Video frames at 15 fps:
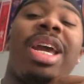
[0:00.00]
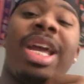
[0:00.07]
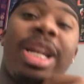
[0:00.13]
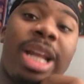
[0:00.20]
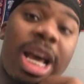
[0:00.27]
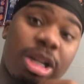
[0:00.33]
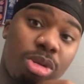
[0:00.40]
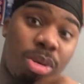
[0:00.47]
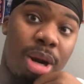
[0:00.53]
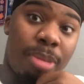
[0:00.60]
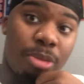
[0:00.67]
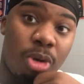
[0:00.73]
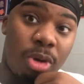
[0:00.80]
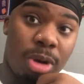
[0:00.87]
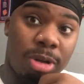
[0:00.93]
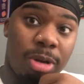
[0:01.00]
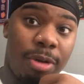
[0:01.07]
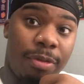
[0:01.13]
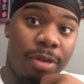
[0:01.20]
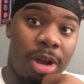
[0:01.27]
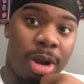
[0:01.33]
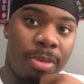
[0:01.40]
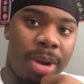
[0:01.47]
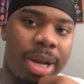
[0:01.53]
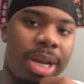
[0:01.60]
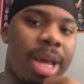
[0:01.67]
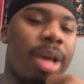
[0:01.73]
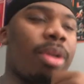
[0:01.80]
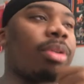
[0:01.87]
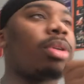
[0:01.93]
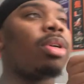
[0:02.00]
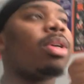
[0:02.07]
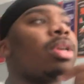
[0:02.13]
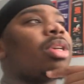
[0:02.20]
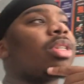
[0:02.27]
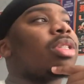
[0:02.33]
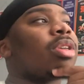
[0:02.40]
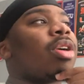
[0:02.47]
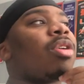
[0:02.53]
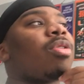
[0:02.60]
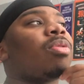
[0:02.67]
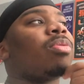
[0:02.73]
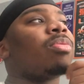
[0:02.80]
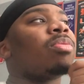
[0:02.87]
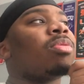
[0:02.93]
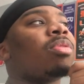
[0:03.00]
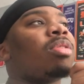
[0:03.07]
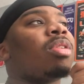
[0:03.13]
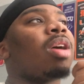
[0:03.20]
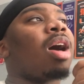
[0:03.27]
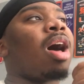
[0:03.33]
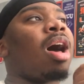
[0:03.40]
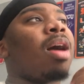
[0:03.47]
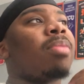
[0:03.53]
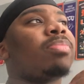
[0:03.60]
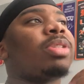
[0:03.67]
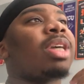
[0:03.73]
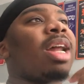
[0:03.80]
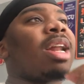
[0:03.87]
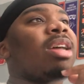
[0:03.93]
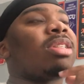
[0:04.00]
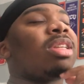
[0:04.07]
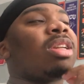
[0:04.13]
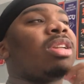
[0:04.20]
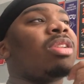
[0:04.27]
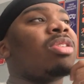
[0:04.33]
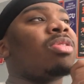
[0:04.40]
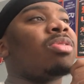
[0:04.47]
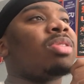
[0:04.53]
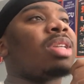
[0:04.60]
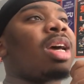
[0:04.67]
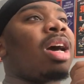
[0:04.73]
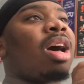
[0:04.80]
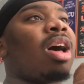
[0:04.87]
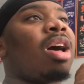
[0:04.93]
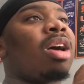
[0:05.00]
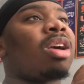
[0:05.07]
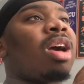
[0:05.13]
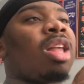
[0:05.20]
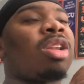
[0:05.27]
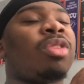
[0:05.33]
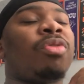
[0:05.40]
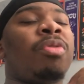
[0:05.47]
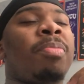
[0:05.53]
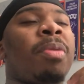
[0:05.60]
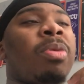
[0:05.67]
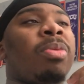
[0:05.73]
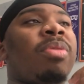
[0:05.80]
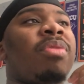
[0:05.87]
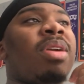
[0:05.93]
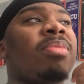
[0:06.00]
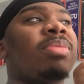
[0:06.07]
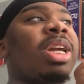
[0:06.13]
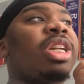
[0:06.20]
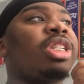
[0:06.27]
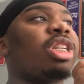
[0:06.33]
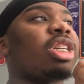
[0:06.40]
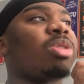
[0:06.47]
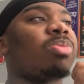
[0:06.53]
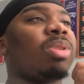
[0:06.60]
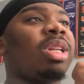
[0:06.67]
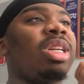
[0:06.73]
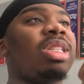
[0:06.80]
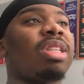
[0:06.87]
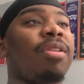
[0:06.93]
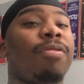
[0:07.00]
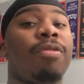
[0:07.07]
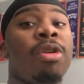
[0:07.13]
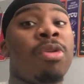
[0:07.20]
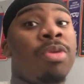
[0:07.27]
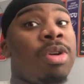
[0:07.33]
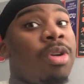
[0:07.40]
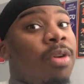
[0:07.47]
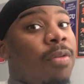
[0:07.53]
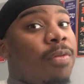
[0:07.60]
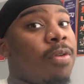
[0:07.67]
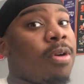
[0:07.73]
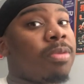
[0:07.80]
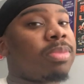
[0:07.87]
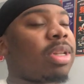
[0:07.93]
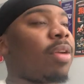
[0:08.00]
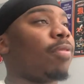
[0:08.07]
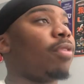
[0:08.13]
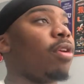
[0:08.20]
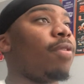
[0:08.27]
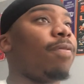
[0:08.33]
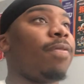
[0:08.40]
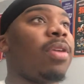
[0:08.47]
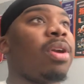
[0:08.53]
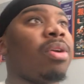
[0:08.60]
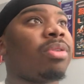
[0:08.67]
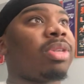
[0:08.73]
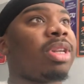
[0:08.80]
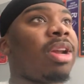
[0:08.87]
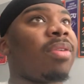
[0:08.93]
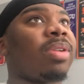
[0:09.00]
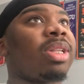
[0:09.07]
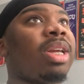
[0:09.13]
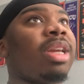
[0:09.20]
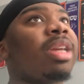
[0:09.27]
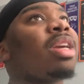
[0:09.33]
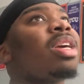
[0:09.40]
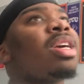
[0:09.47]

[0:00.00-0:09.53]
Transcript: and that's what i'm going to do for y'all right now so um, shout out to the dudes at uh, College Football Revamp. They just released a few uniforms, a few fields, and everything.